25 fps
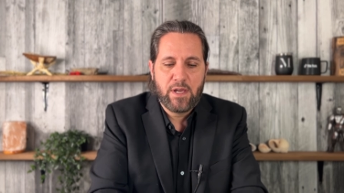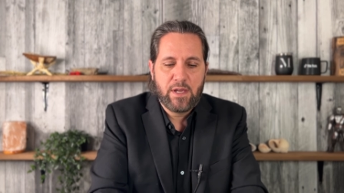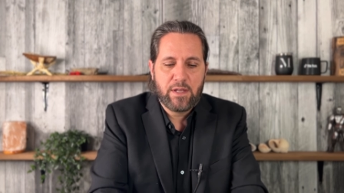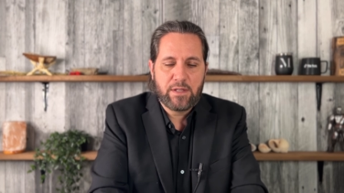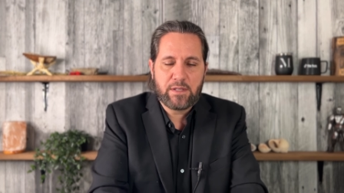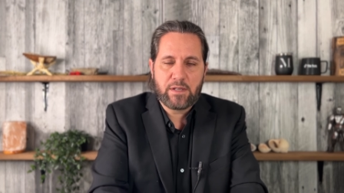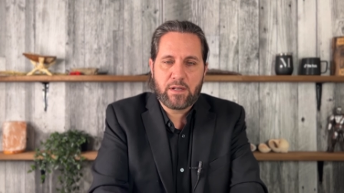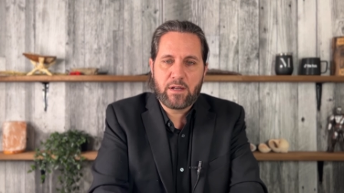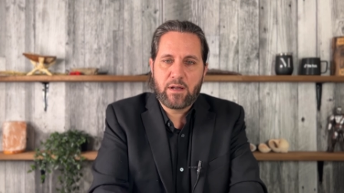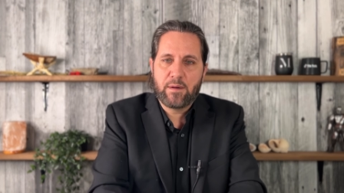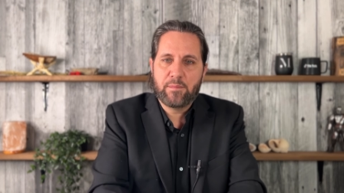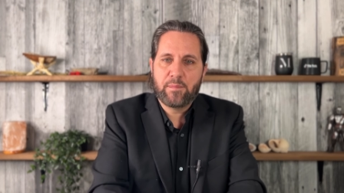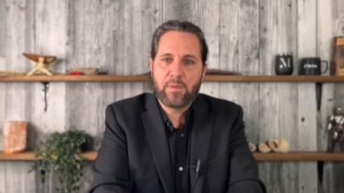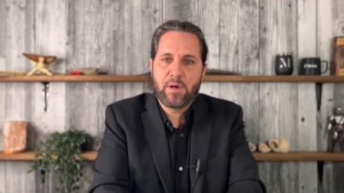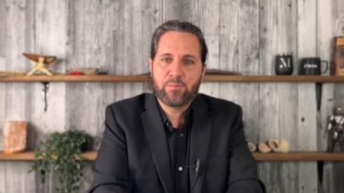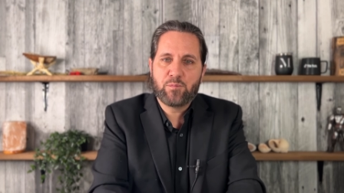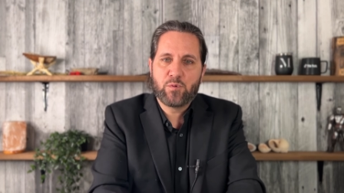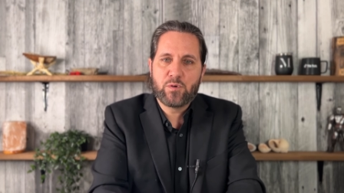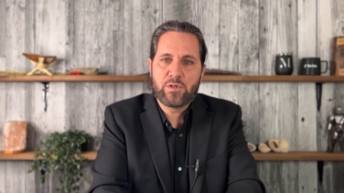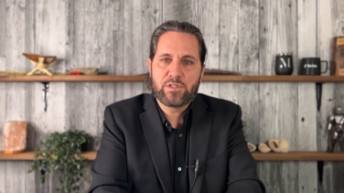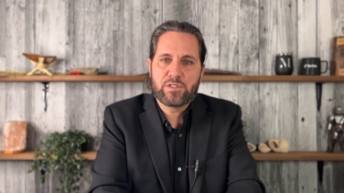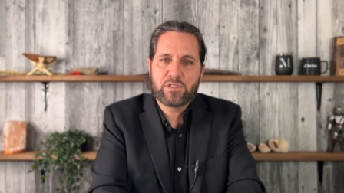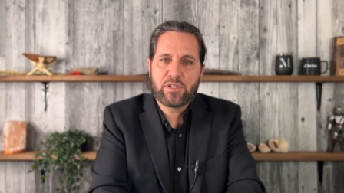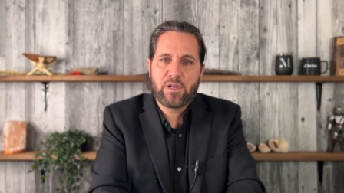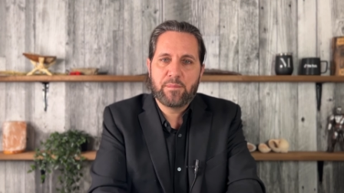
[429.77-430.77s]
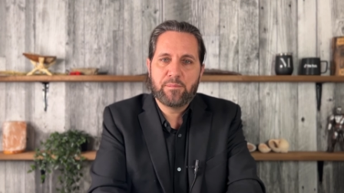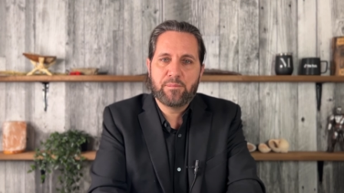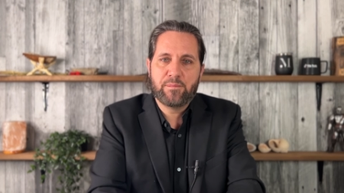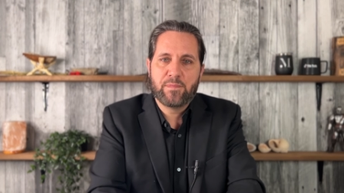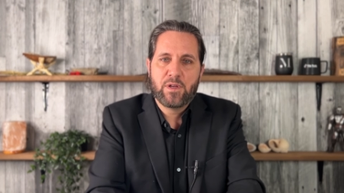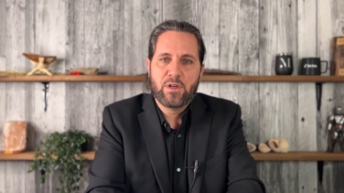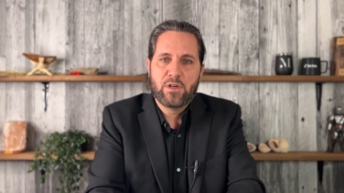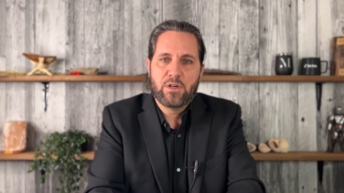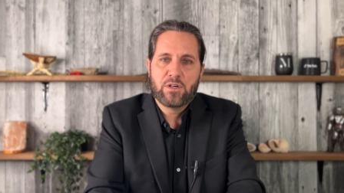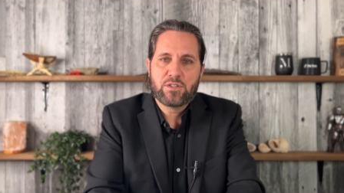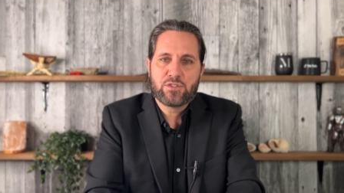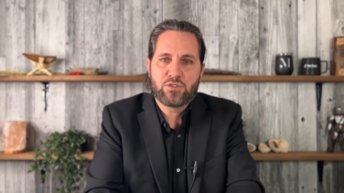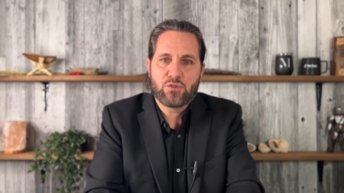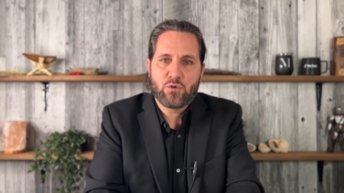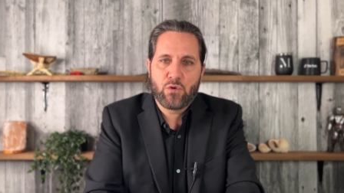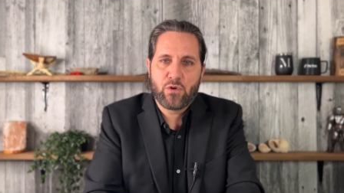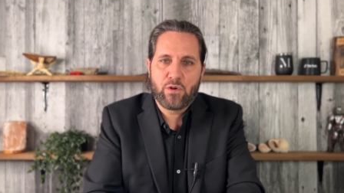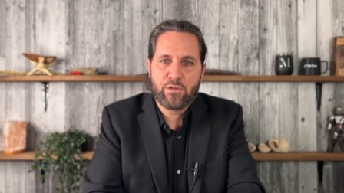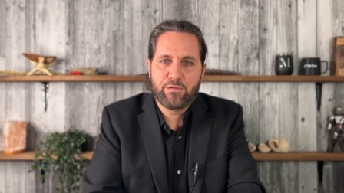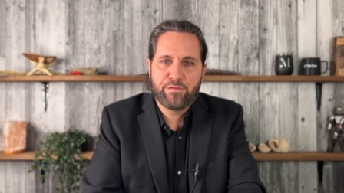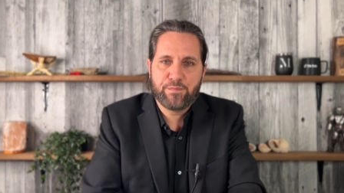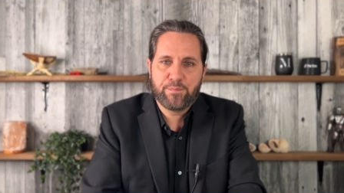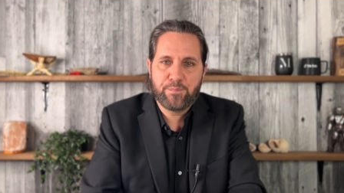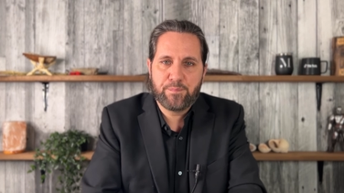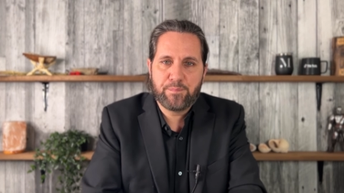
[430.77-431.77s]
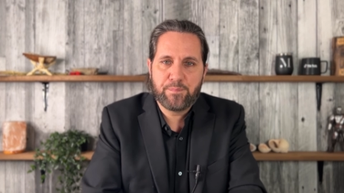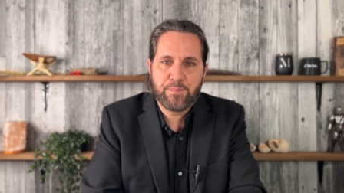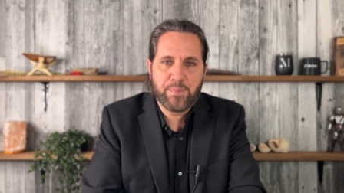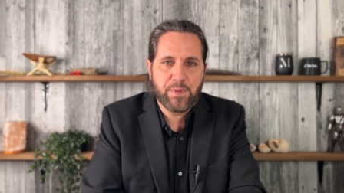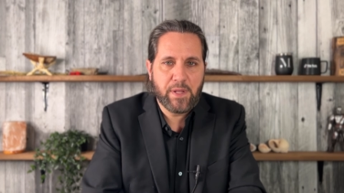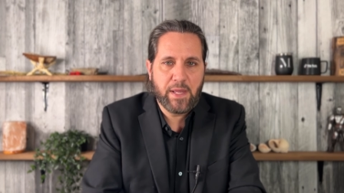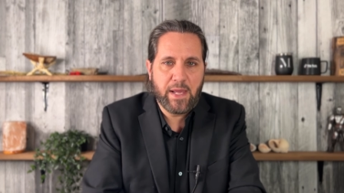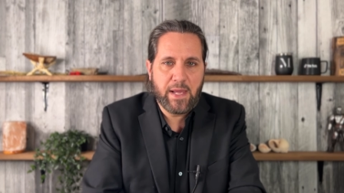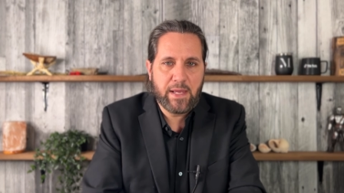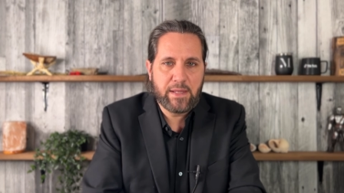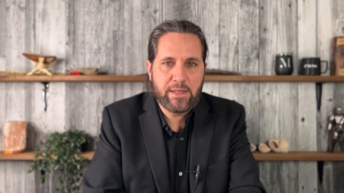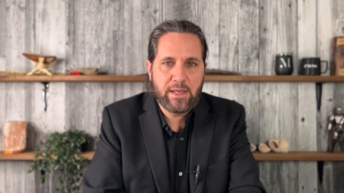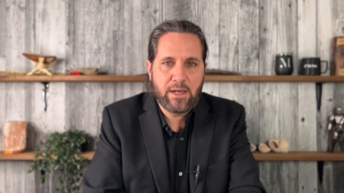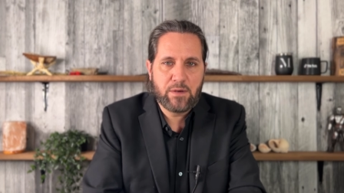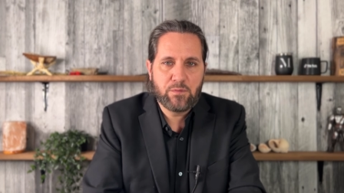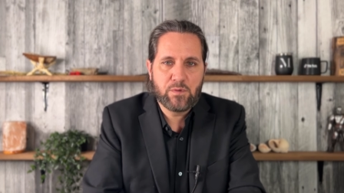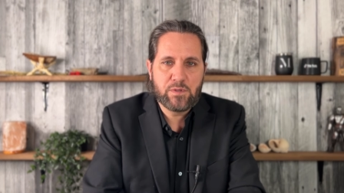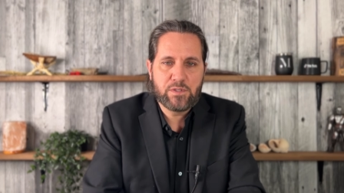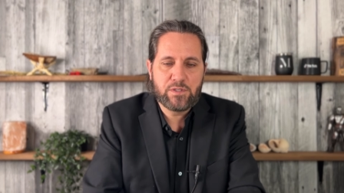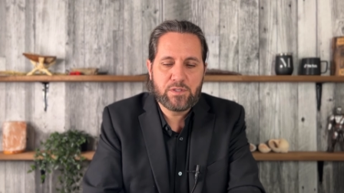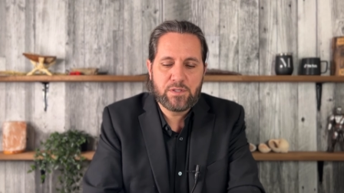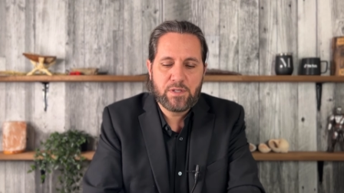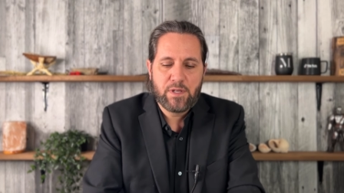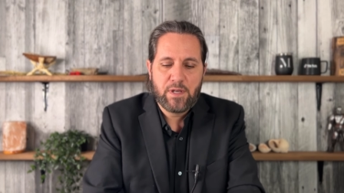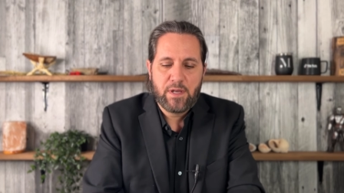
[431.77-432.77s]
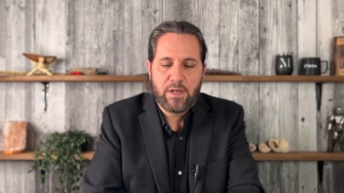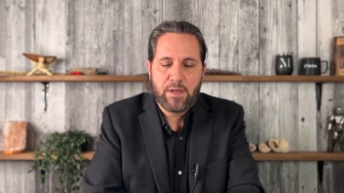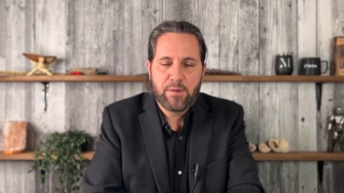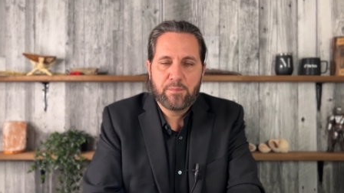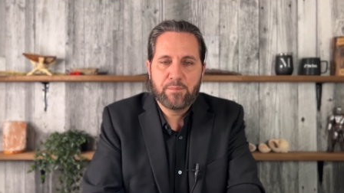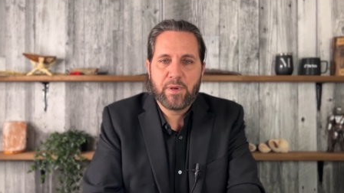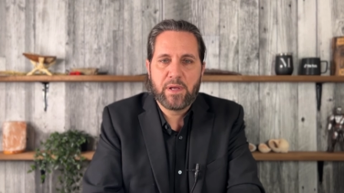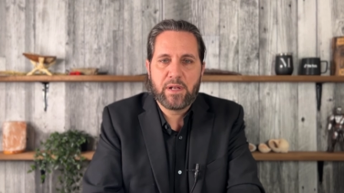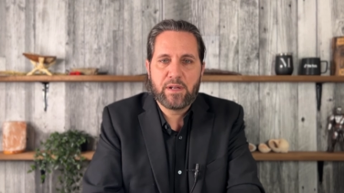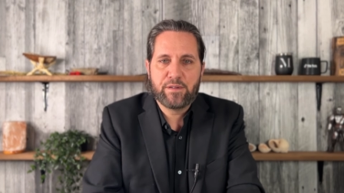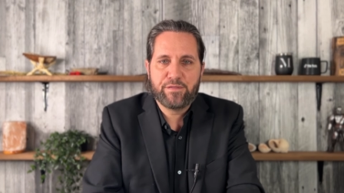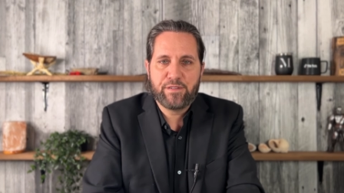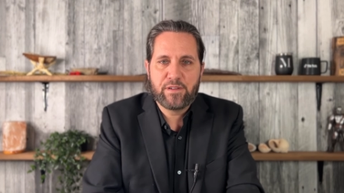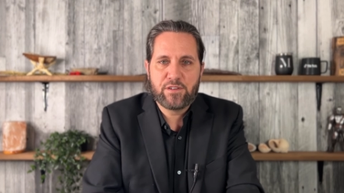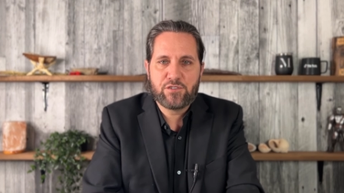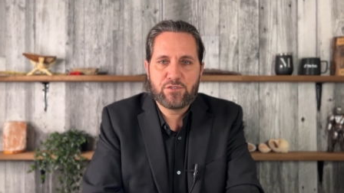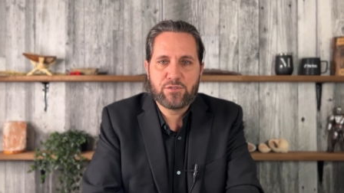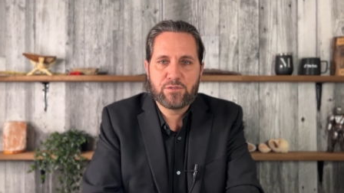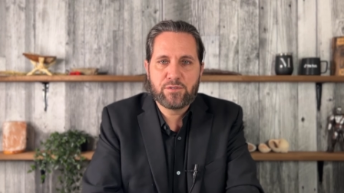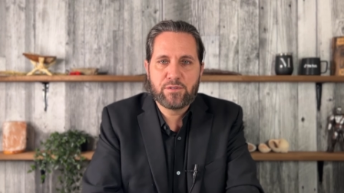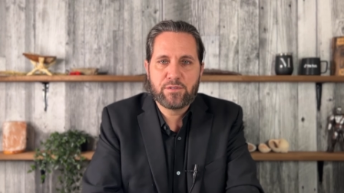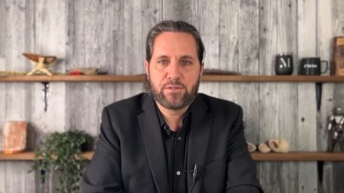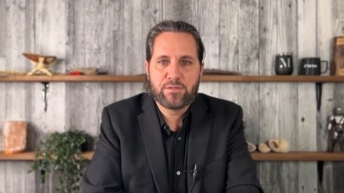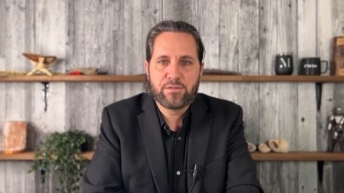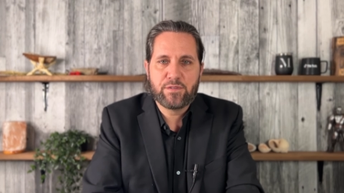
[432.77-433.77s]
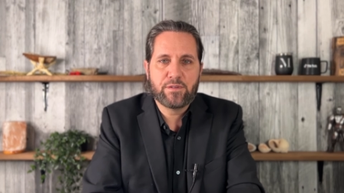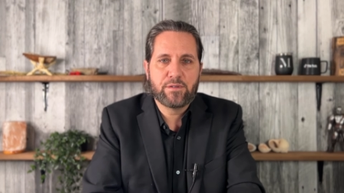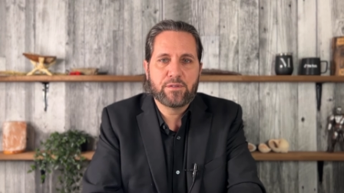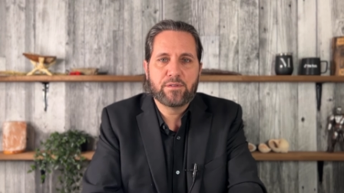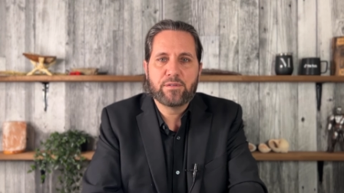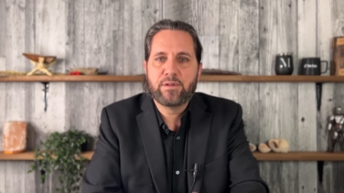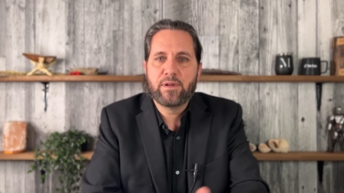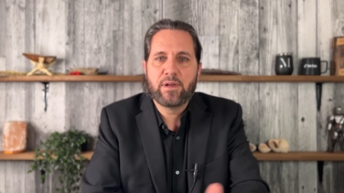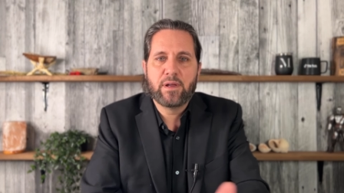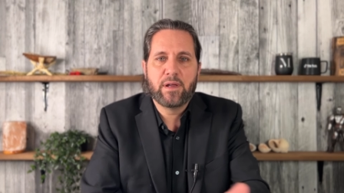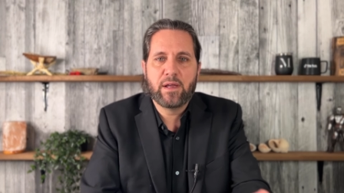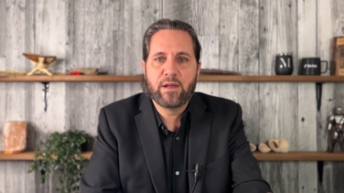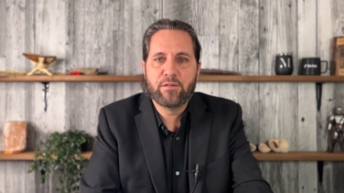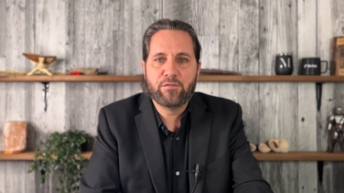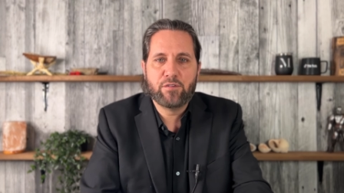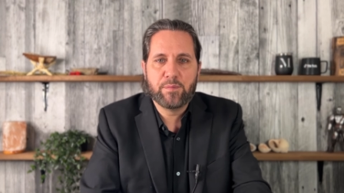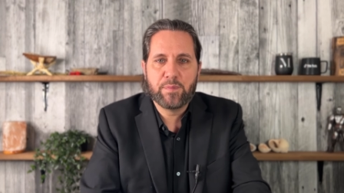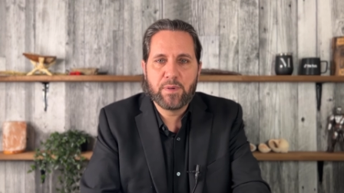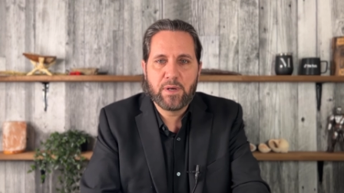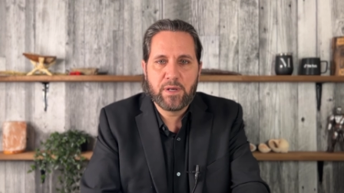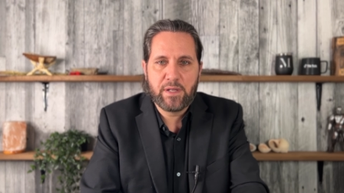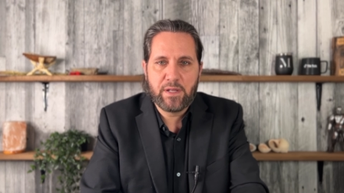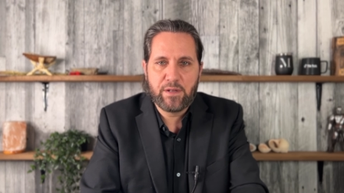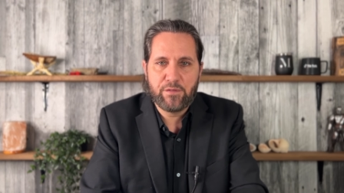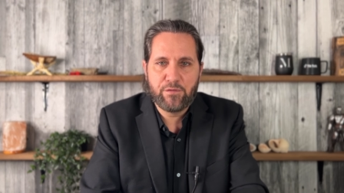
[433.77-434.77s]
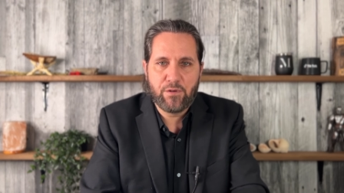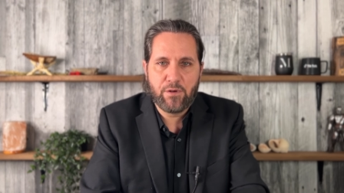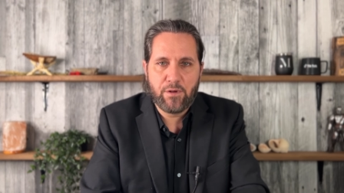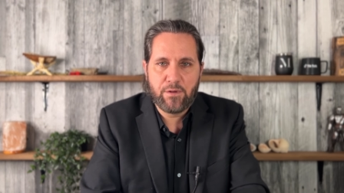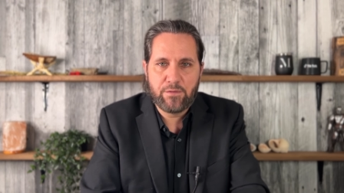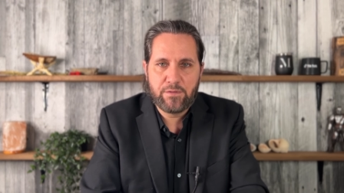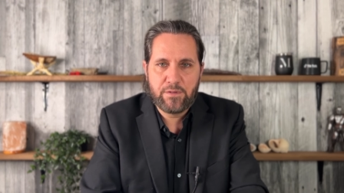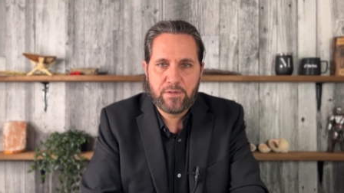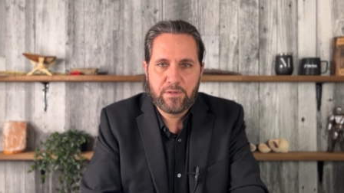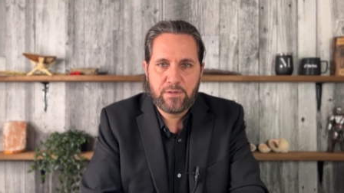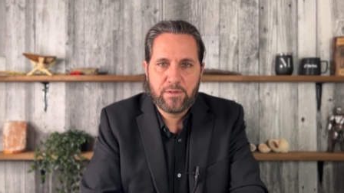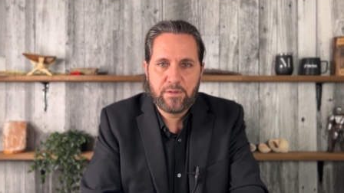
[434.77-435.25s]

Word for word: to come up with some sort of plan that was beneficial to everybody involved.